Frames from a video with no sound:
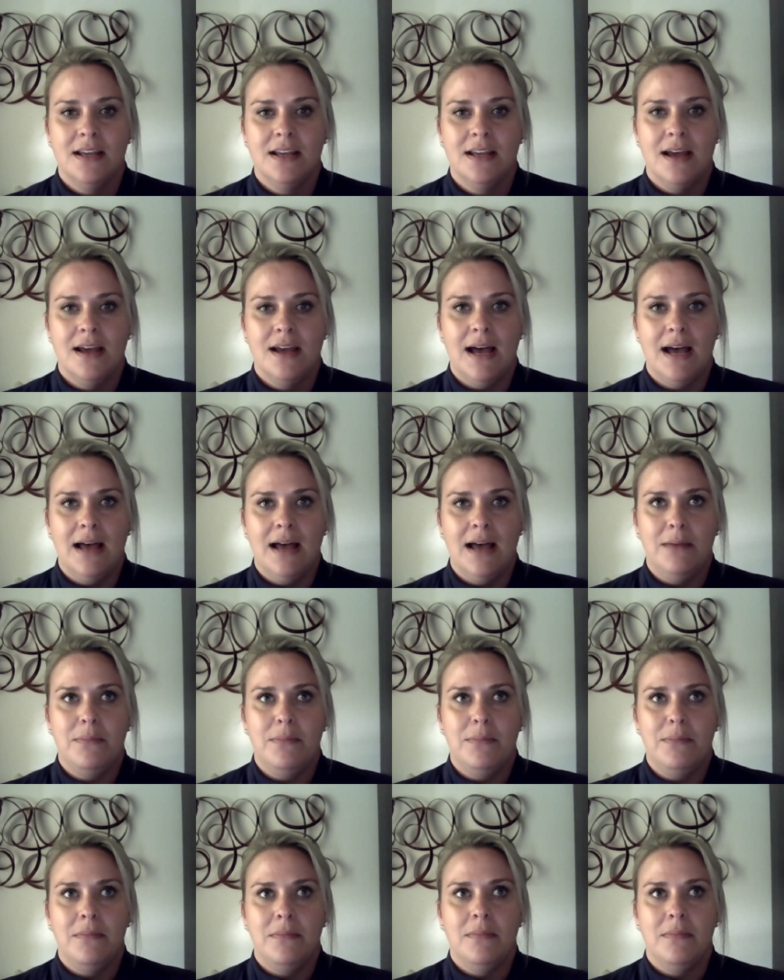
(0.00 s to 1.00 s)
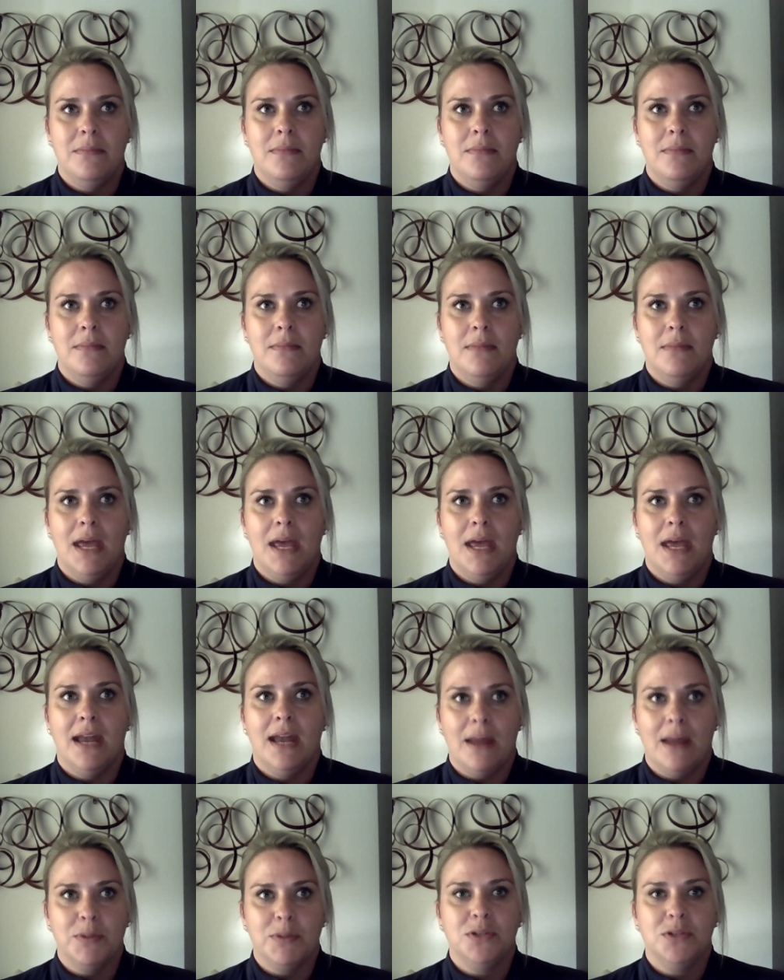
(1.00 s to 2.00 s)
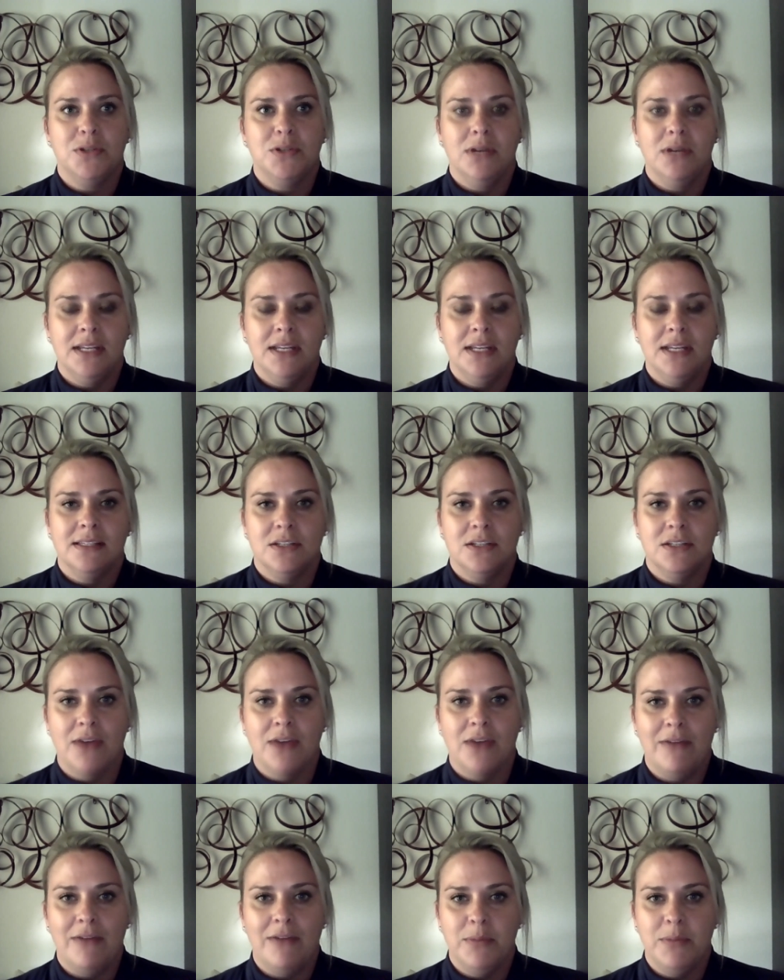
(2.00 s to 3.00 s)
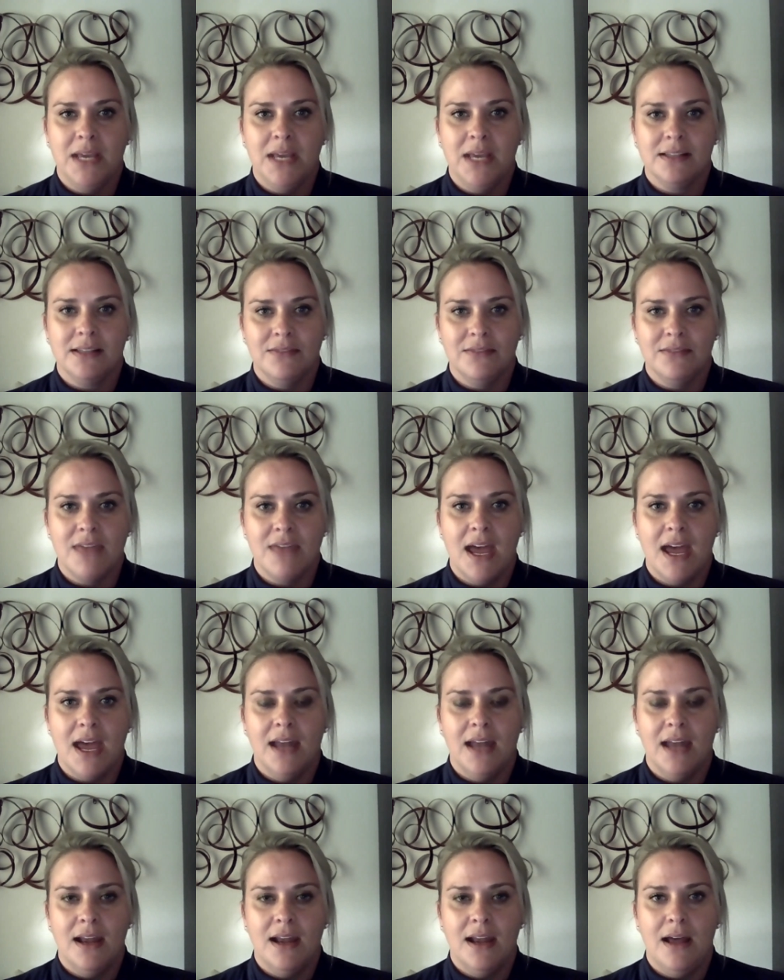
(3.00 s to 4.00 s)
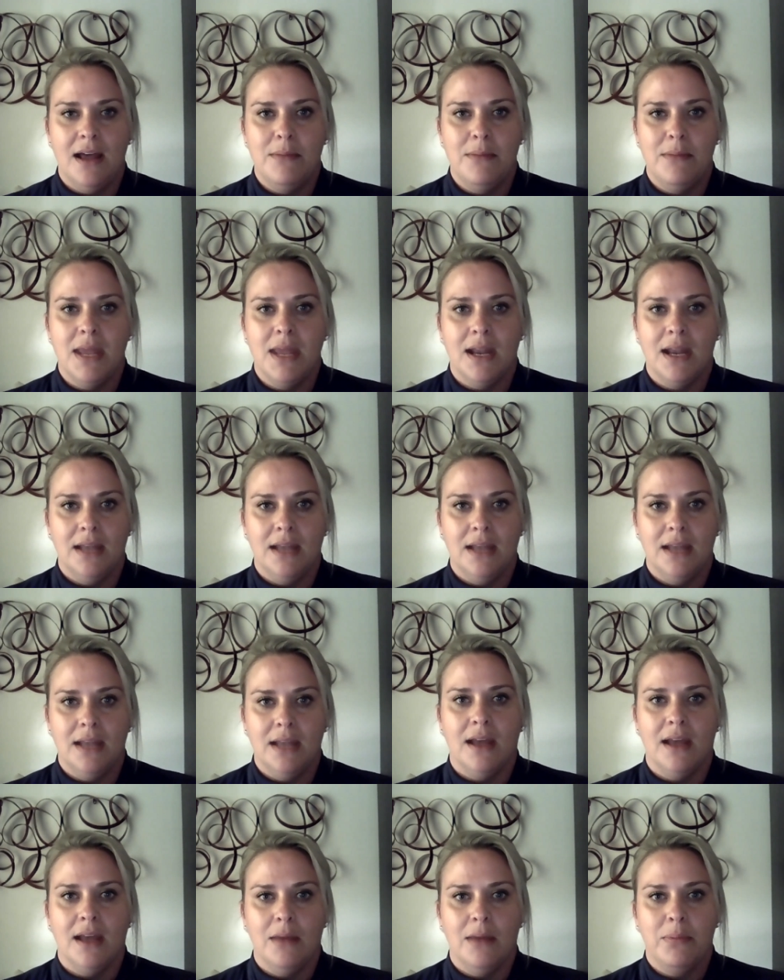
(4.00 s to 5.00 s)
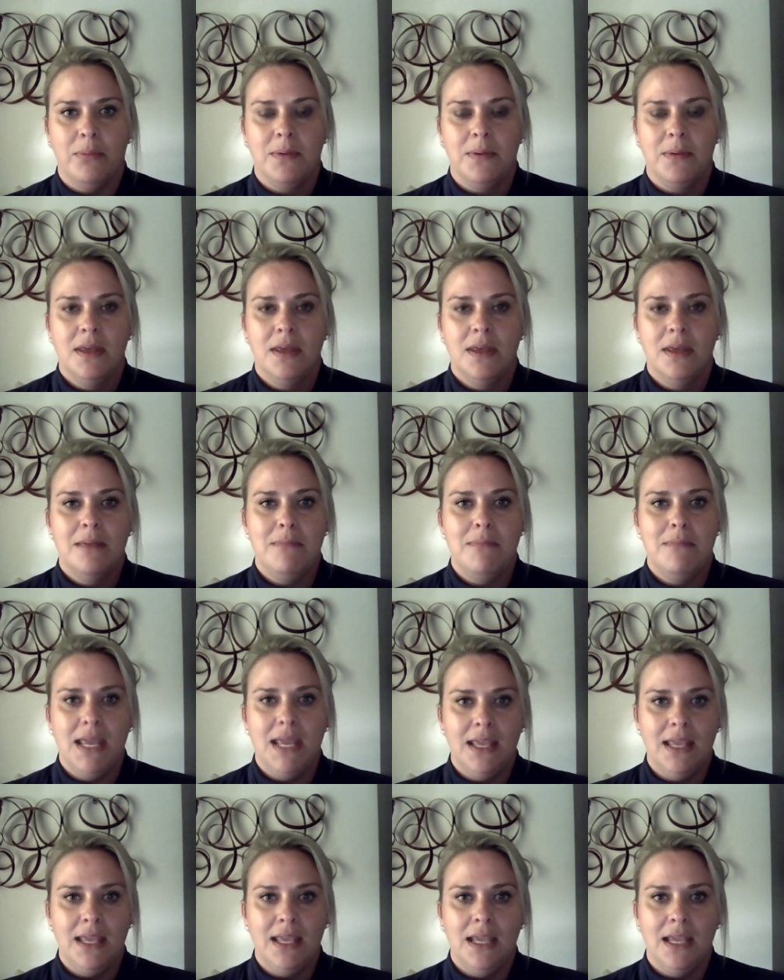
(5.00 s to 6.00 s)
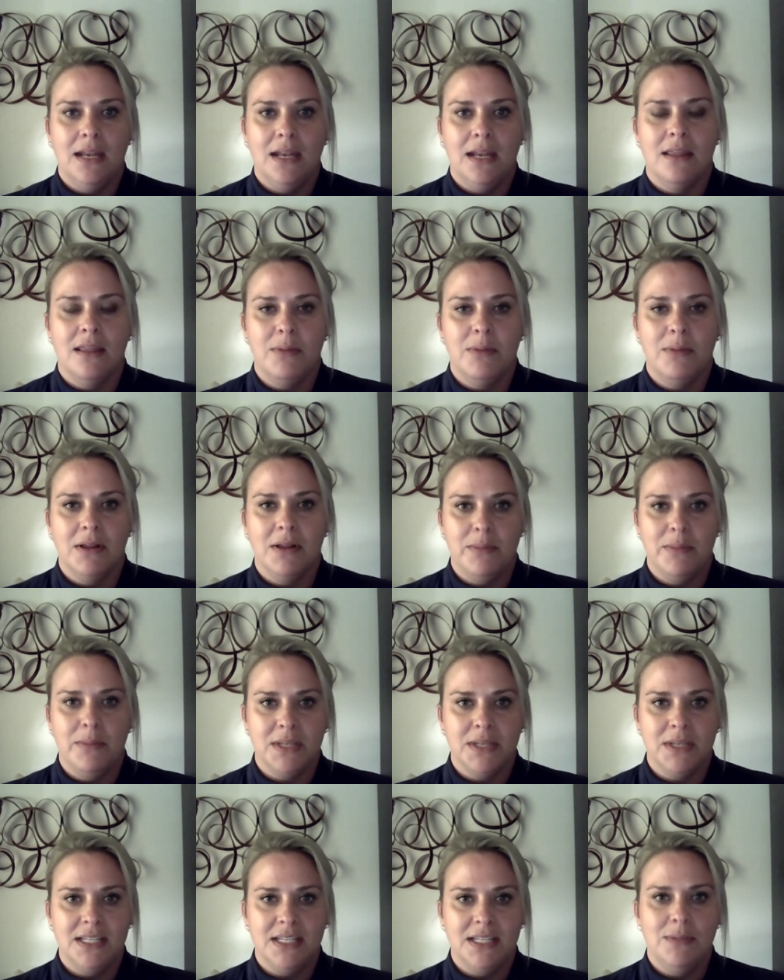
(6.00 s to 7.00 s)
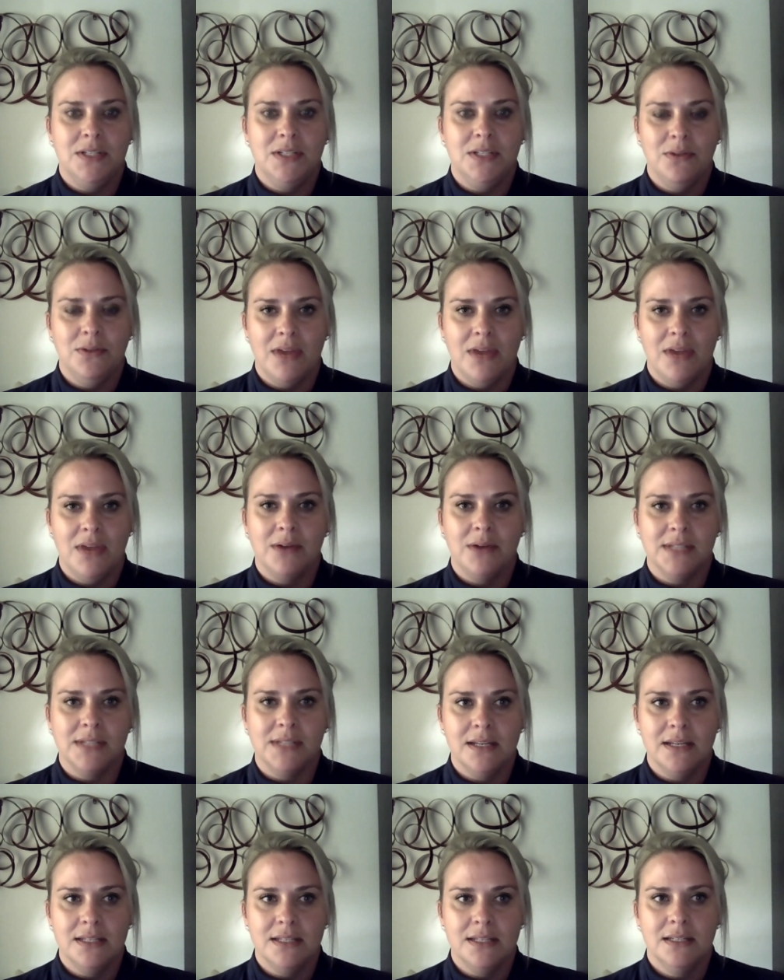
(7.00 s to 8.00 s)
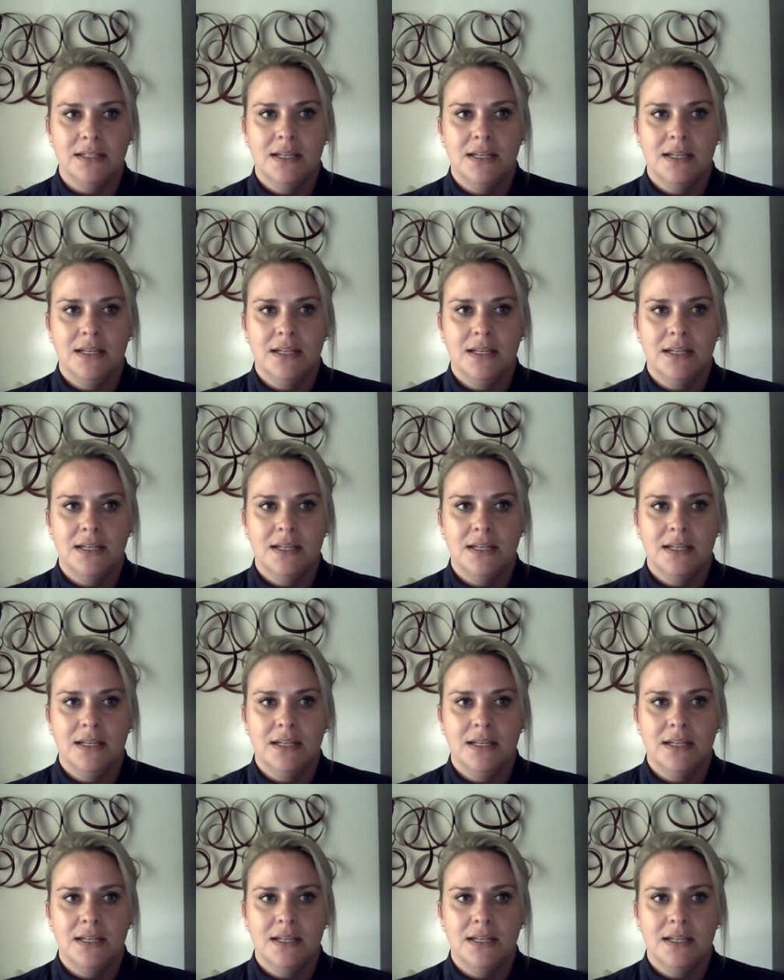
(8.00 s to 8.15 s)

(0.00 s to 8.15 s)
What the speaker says: Had opportunities to travel because of that, and ended up making the Paralympic team in 2000.